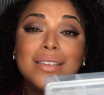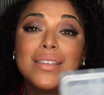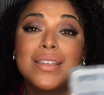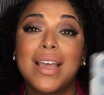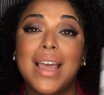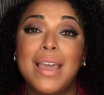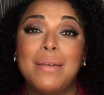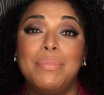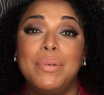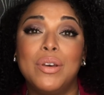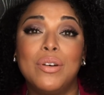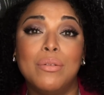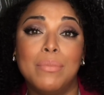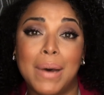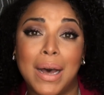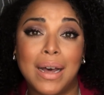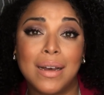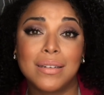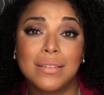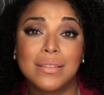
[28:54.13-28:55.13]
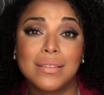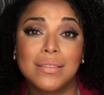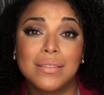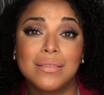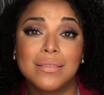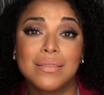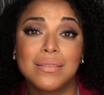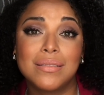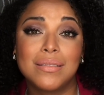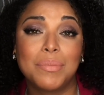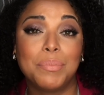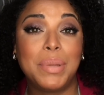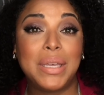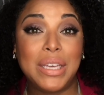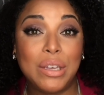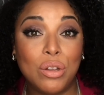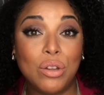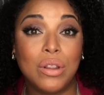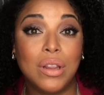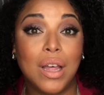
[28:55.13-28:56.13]
is a pill box
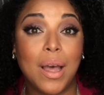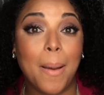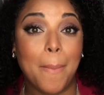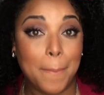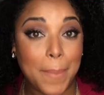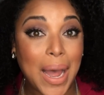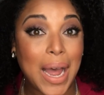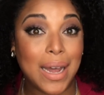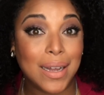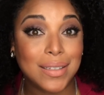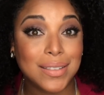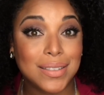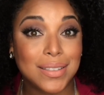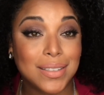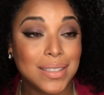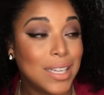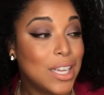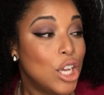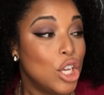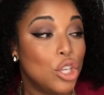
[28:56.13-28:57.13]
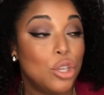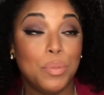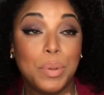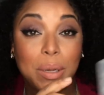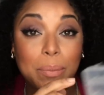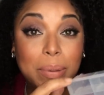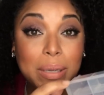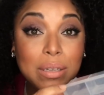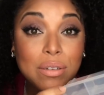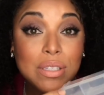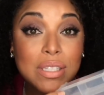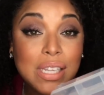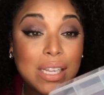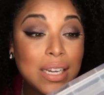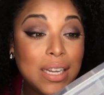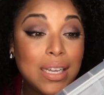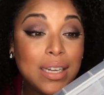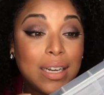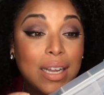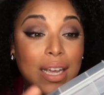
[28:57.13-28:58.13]
pill box you put pills
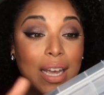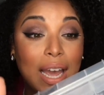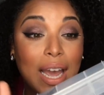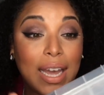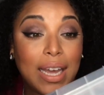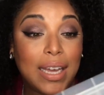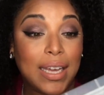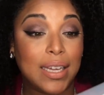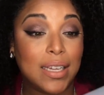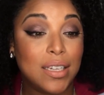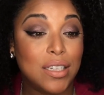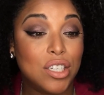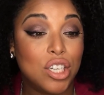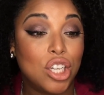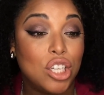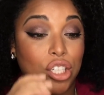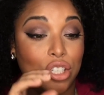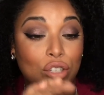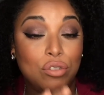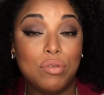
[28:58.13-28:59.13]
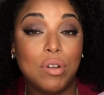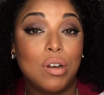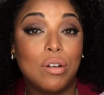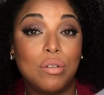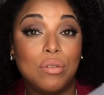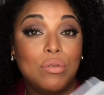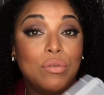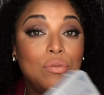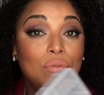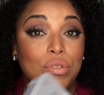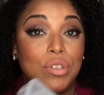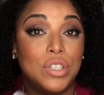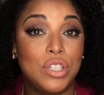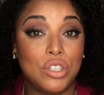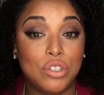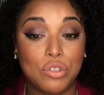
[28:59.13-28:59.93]
in it and you know you